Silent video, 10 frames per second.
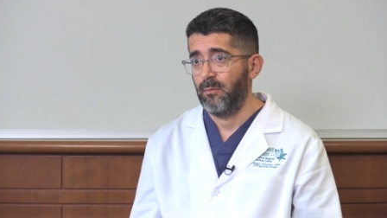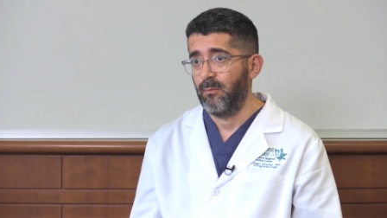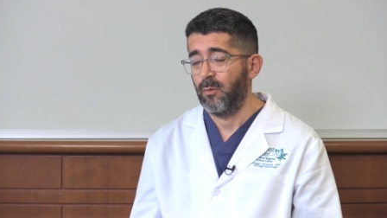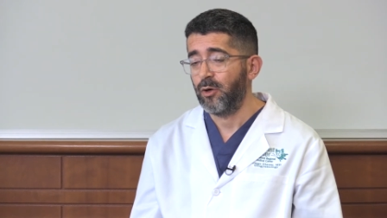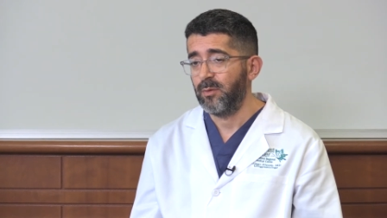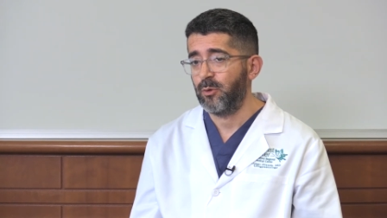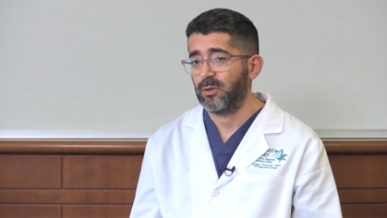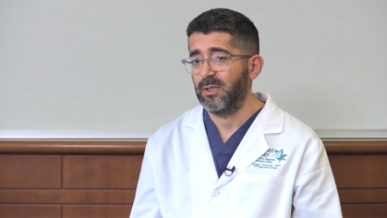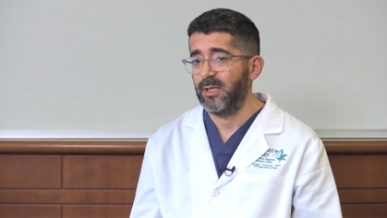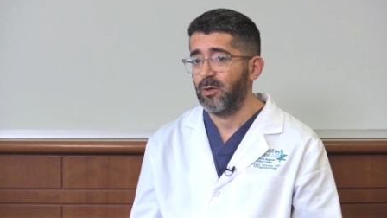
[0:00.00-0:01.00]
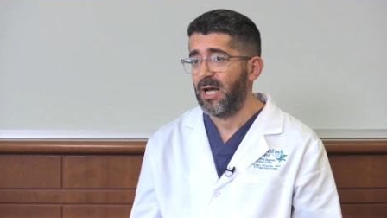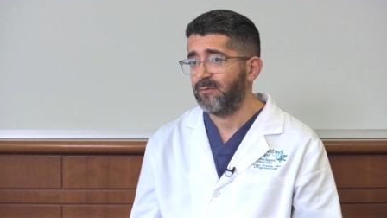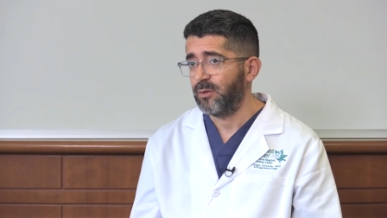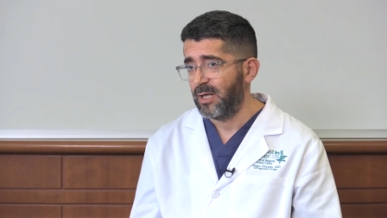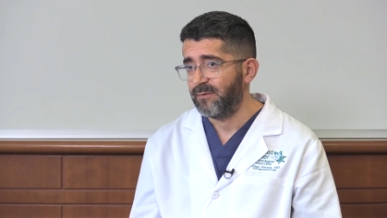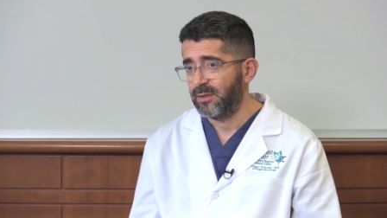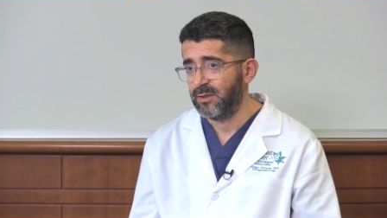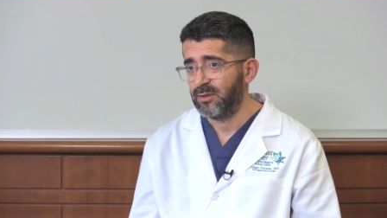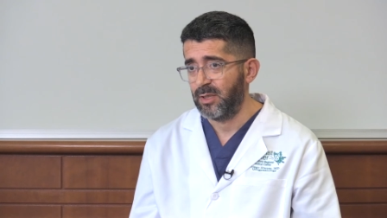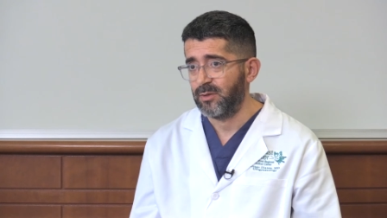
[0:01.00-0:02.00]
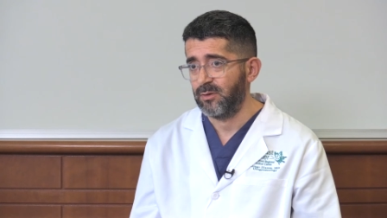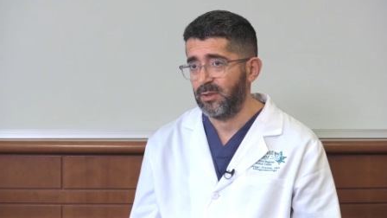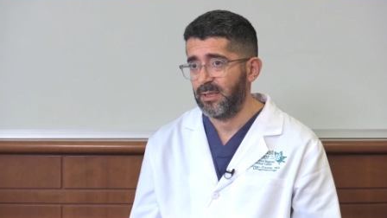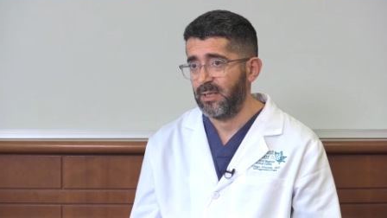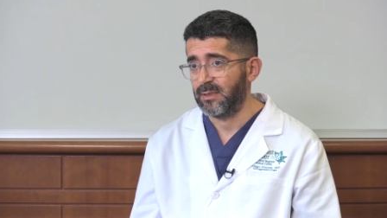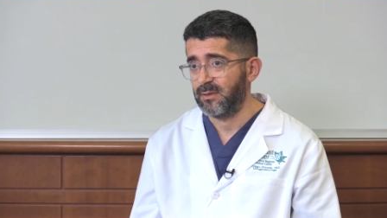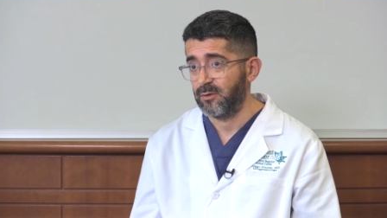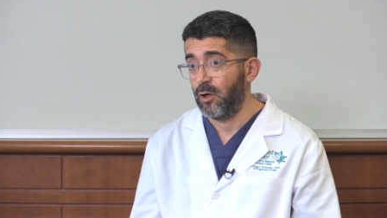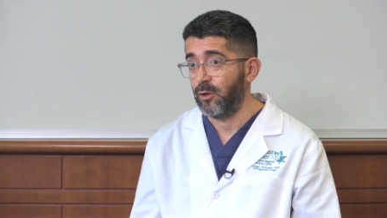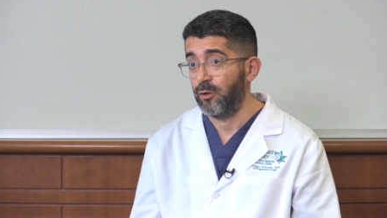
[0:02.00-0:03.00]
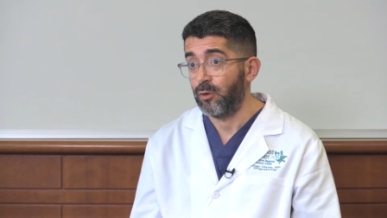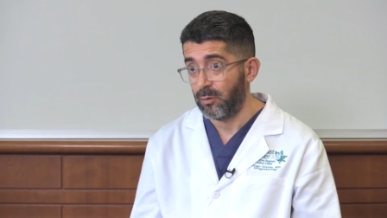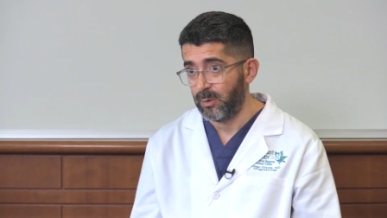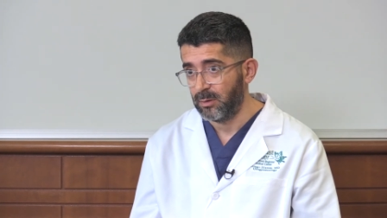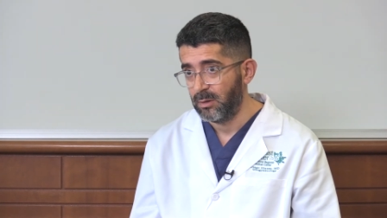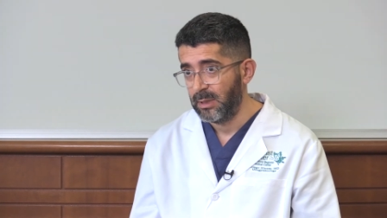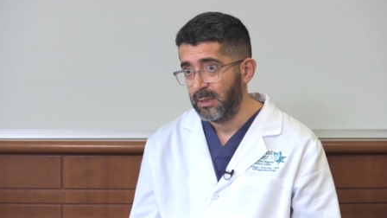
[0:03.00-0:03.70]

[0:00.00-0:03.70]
More importantly, you have to have the discussion that that's not normal.